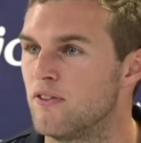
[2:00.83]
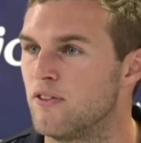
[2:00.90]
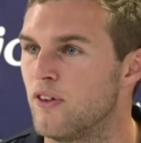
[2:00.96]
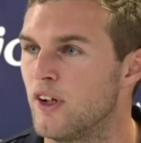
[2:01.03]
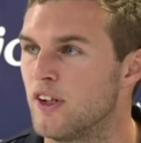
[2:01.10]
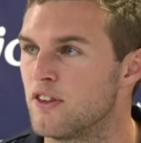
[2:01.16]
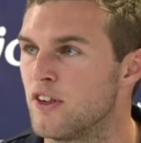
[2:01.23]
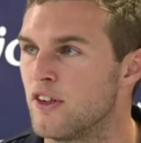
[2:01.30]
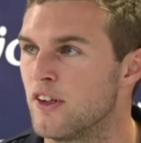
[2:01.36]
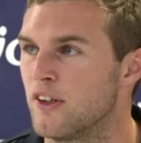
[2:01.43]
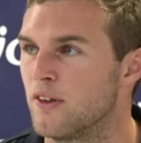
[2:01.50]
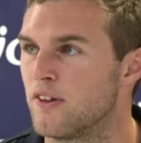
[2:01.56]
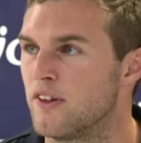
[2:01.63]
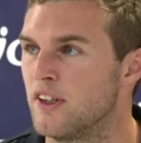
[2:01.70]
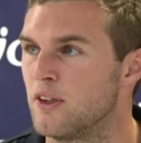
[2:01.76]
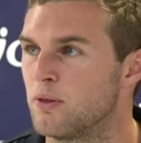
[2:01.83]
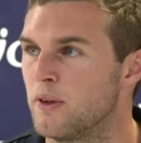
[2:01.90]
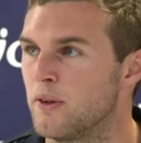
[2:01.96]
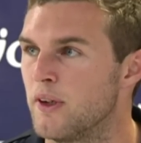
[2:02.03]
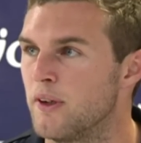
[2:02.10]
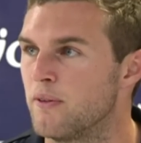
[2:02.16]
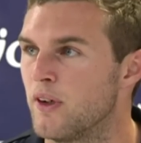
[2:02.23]
fine tune little things where
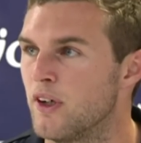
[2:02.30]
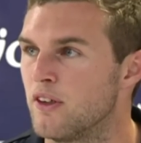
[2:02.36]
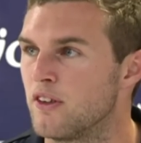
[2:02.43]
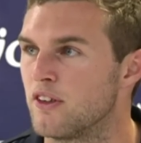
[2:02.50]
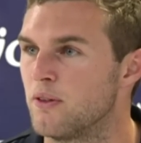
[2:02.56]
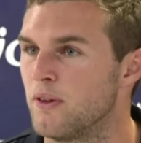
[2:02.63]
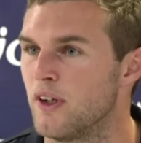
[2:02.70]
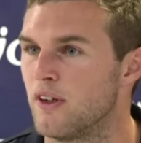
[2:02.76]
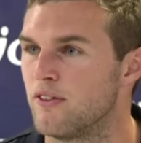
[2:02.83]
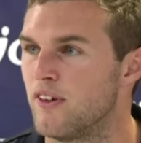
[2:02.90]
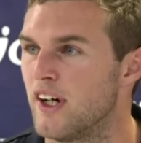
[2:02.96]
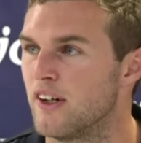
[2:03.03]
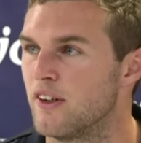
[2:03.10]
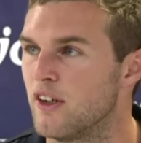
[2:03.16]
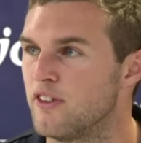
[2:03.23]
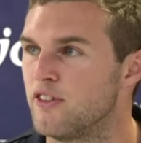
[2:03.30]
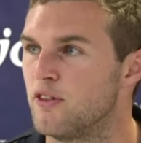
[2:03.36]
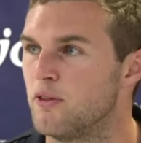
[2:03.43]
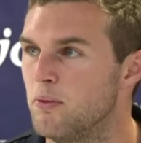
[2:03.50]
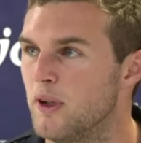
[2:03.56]
we went wrong because we're not far off,